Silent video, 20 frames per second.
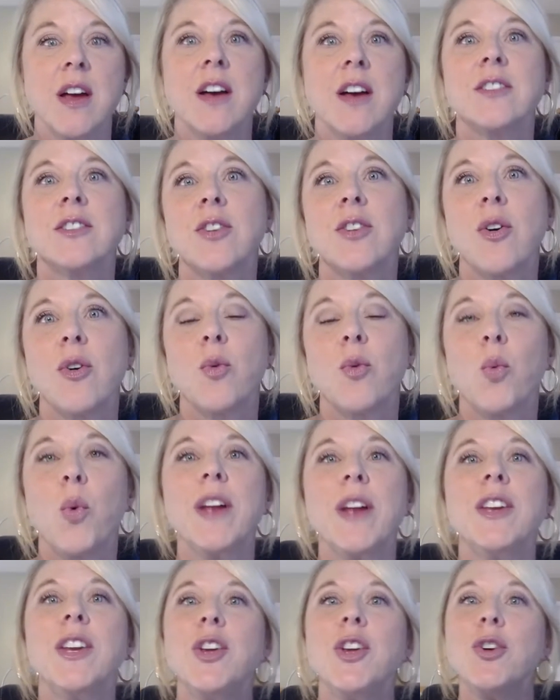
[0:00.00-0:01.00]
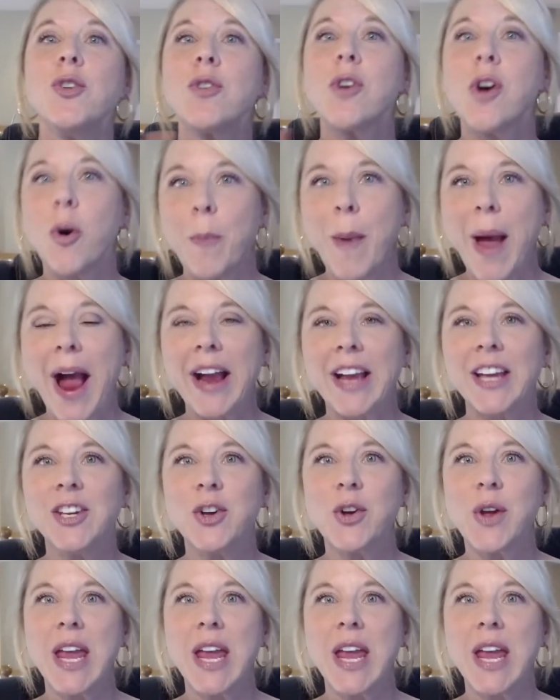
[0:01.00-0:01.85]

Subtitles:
So when you go back and you